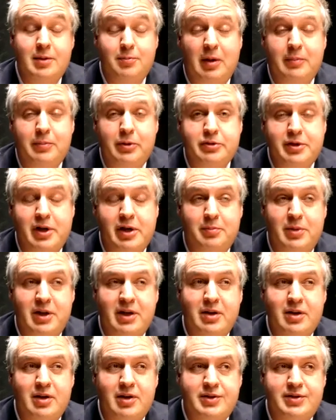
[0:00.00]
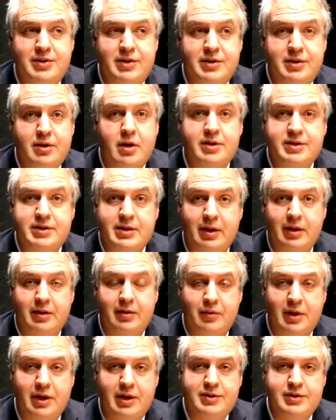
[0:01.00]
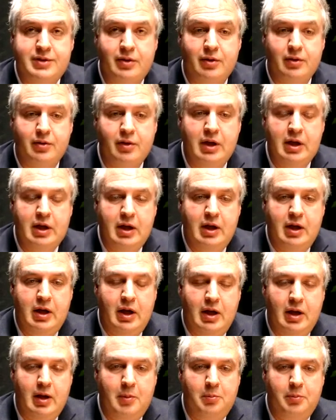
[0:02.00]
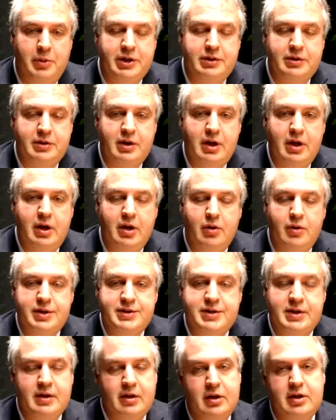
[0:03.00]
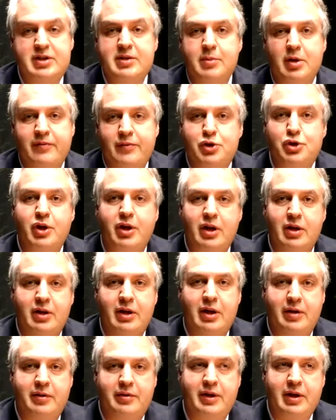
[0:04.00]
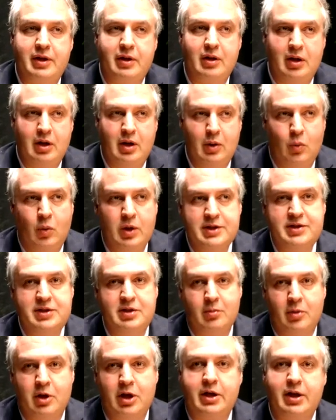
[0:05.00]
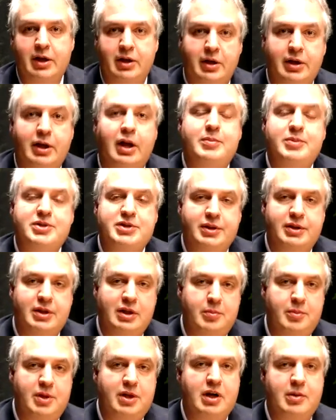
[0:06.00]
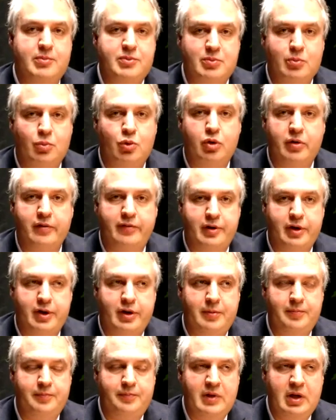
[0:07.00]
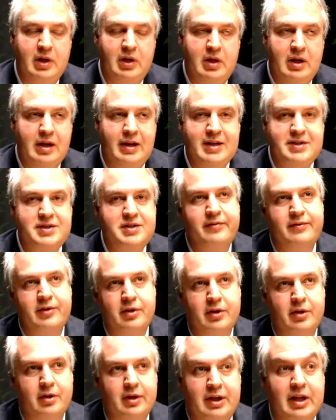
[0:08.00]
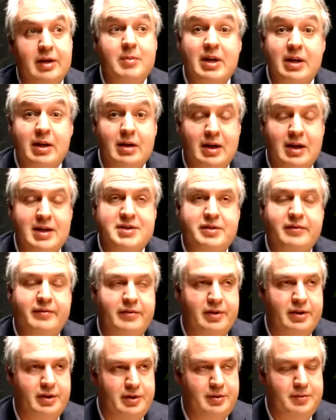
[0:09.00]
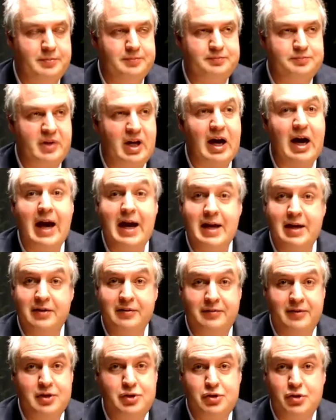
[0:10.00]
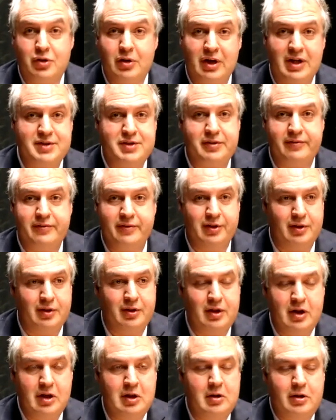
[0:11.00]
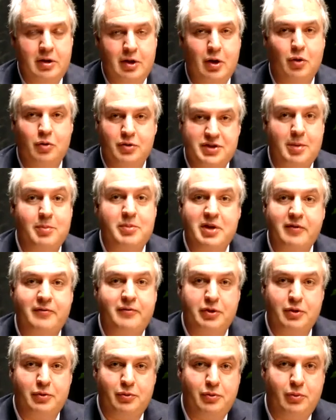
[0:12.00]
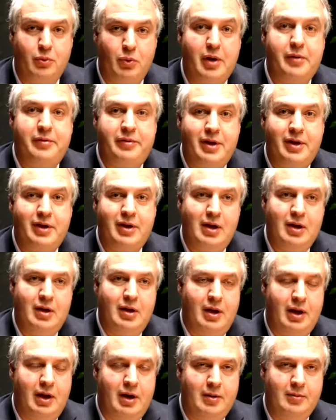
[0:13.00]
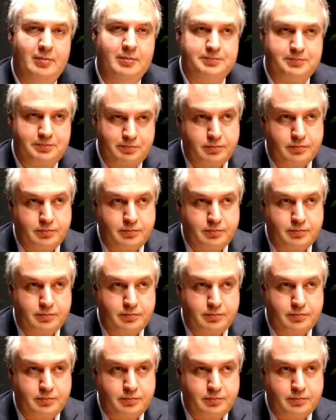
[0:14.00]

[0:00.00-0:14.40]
popular yet because it's costly, right? So, uh, but you know, it's a, it's a bit of a chicken and egg thing. Uh, once the market adopts it, and it becomes more of a less of a gimmick, less of a high-end feature, less of a you know something for the wealthy. Um,